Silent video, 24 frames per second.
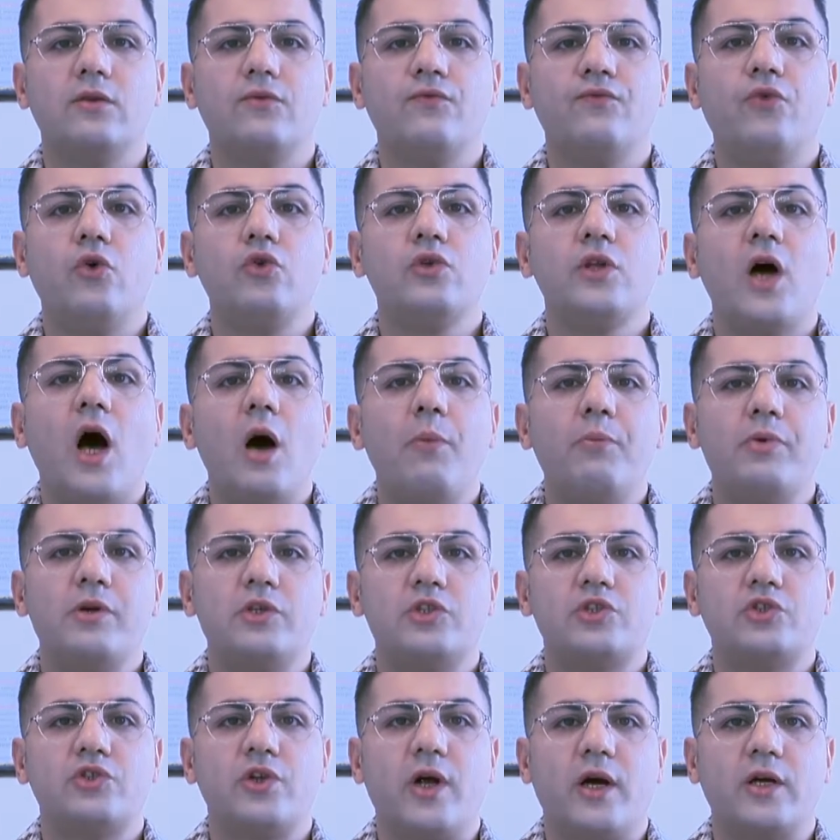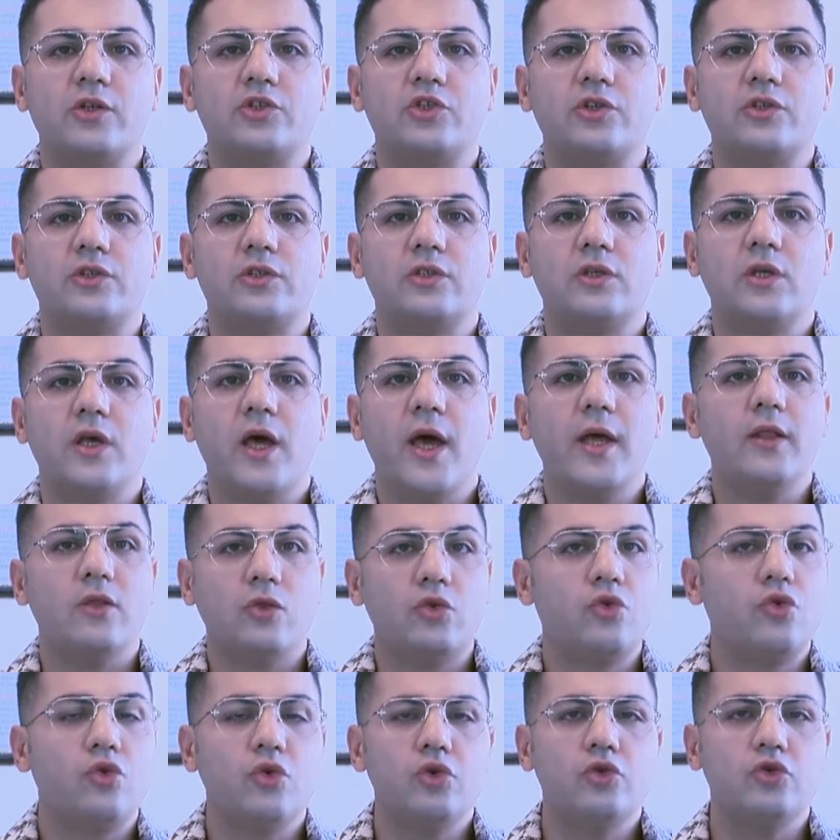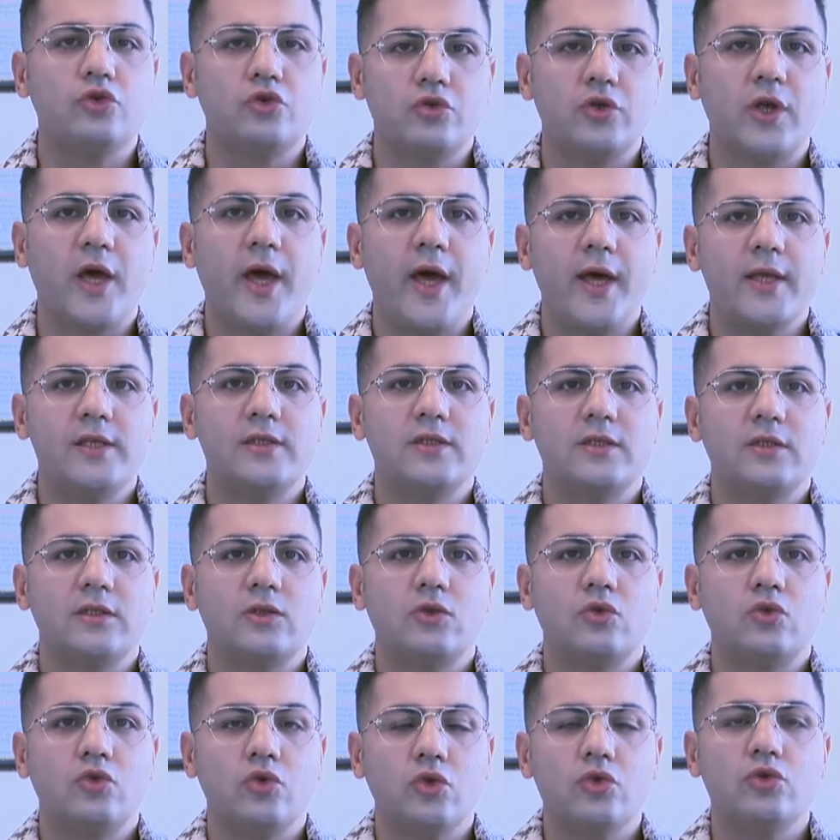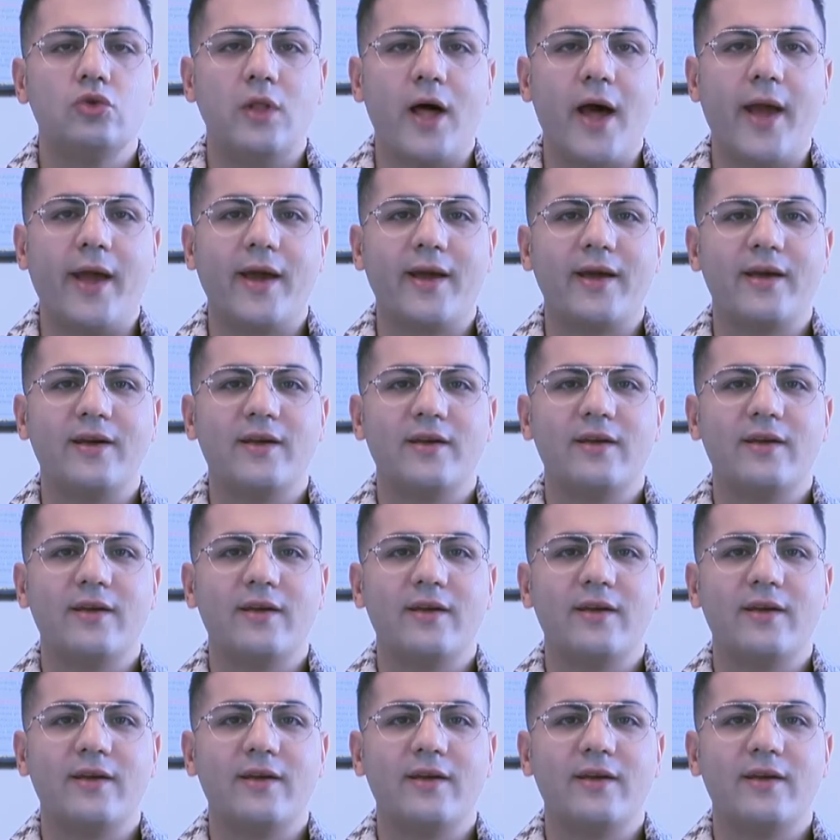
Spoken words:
for the upper structures as tooth-like.